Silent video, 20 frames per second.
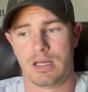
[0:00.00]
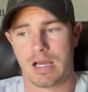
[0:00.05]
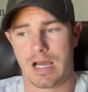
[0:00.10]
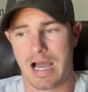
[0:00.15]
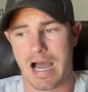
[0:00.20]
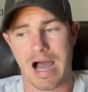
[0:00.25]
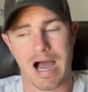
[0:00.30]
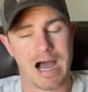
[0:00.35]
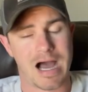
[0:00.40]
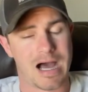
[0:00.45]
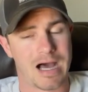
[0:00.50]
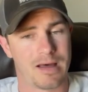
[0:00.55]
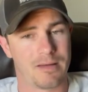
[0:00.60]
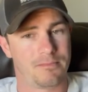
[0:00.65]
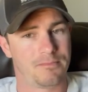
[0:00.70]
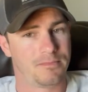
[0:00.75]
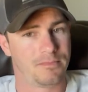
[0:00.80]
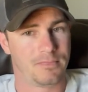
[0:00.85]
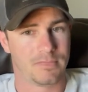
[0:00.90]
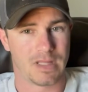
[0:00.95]
I
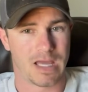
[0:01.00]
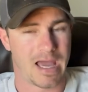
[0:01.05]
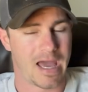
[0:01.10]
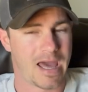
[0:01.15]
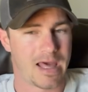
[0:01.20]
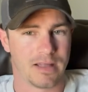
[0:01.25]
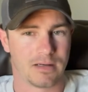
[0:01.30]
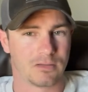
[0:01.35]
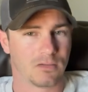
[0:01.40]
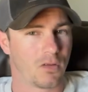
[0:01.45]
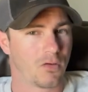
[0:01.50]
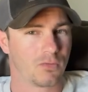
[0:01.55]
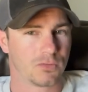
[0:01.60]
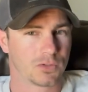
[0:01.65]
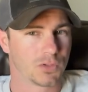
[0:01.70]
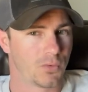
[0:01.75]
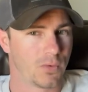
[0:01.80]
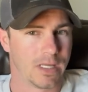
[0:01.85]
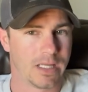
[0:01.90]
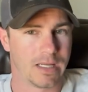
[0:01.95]
had a little
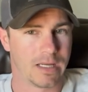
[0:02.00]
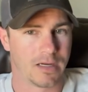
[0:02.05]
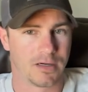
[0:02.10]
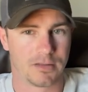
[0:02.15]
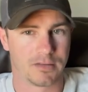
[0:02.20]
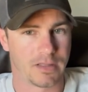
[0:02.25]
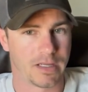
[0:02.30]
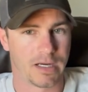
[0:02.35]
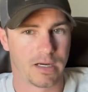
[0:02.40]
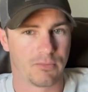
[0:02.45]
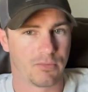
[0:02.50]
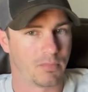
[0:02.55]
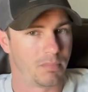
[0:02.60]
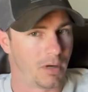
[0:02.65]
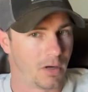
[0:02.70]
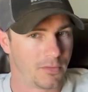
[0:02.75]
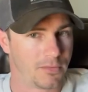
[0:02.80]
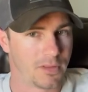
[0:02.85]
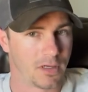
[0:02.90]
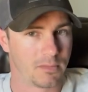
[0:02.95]
tweak here or there with
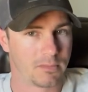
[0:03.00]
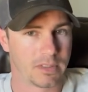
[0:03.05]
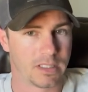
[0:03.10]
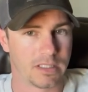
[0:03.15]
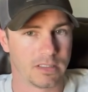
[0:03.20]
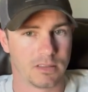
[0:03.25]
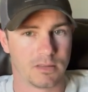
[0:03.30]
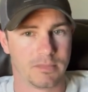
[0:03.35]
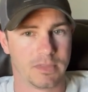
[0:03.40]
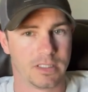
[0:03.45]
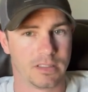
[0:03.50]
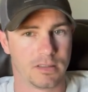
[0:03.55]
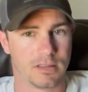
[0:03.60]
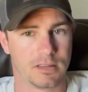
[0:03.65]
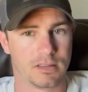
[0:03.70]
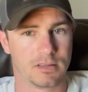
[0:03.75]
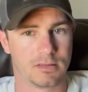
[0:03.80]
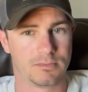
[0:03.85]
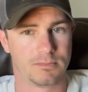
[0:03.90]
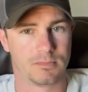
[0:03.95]
both of them, getting them
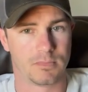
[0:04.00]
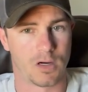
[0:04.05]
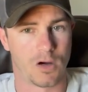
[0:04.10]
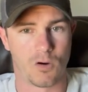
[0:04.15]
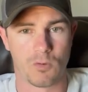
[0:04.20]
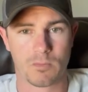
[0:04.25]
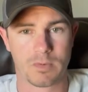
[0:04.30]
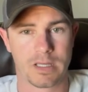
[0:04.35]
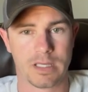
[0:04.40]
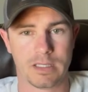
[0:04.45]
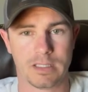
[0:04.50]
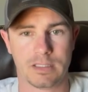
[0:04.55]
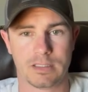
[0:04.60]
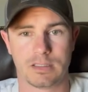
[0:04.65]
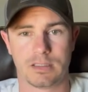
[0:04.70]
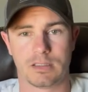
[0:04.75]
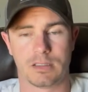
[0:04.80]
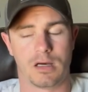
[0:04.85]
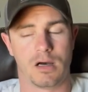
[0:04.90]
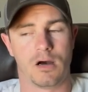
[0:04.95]
into HomeKit.
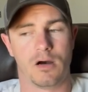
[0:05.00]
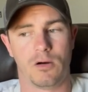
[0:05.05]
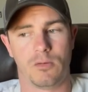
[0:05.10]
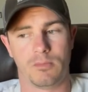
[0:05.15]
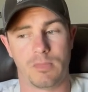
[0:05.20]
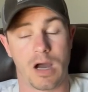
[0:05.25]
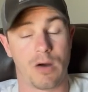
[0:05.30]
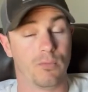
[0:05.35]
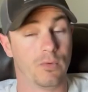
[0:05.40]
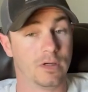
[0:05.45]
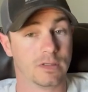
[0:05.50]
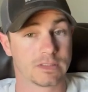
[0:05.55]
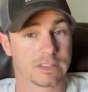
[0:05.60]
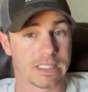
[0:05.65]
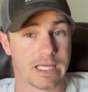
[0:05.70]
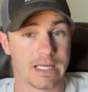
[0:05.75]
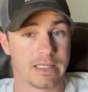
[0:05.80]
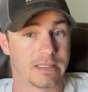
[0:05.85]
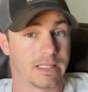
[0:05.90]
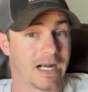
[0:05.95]
I will
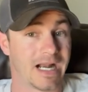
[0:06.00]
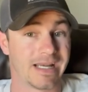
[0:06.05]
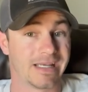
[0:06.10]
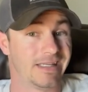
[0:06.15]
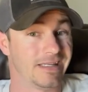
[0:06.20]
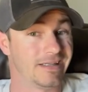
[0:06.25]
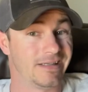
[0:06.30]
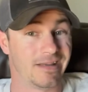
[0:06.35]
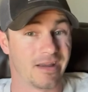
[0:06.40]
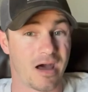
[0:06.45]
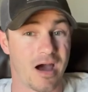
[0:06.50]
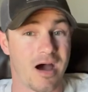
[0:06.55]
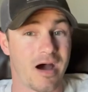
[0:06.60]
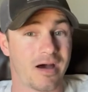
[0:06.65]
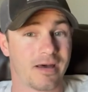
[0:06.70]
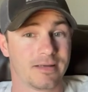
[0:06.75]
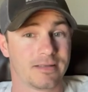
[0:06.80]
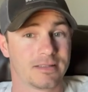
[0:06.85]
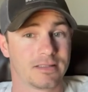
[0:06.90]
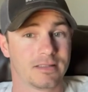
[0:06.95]
say that I did
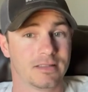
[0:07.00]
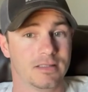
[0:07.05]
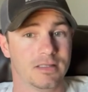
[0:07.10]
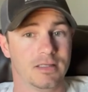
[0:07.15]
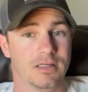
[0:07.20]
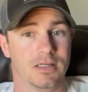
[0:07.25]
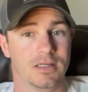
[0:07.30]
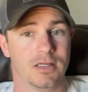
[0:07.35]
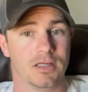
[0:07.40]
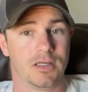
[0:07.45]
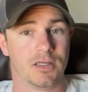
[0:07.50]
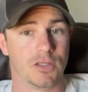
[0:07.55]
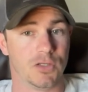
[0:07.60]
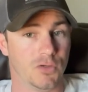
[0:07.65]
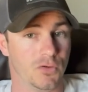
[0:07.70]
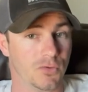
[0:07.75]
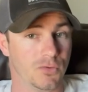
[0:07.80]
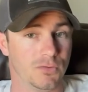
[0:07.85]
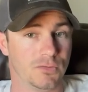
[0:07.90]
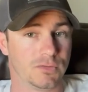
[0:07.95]
not
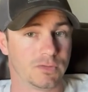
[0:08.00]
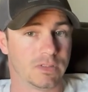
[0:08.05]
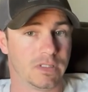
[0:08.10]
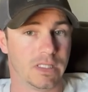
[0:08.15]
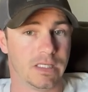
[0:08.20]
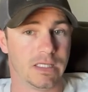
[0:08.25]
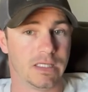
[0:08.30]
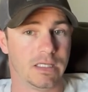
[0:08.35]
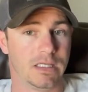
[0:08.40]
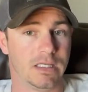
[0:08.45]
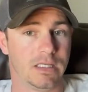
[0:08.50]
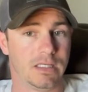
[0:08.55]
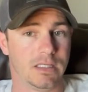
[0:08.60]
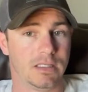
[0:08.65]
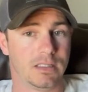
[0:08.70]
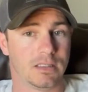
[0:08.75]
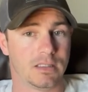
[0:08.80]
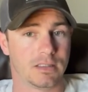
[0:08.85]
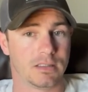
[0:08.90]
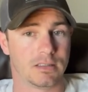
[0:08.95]
use
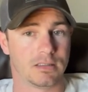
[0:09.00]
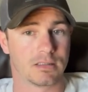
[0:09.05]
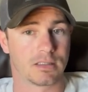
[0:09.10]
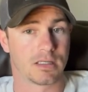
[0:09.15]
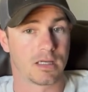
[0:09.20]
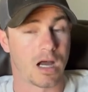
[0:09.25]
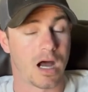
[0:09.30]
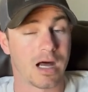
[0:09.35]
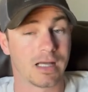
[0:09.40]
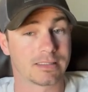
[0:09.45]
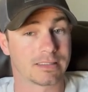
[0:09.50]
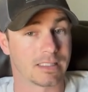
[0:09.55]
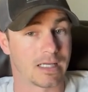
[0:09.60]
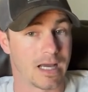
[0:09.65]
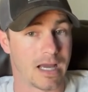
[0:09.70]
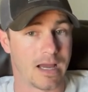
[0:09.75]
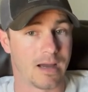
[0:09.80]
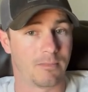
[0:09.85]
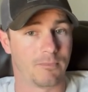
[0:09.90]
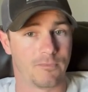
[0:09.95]
the Casa
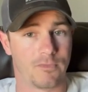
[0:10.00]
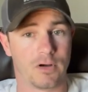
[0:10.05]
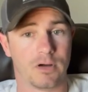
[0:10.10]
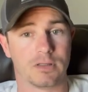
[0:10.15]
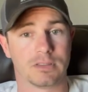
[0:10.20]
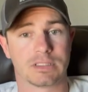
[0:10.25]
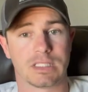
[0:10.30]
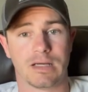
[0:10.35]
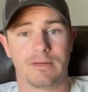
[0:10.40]
app first.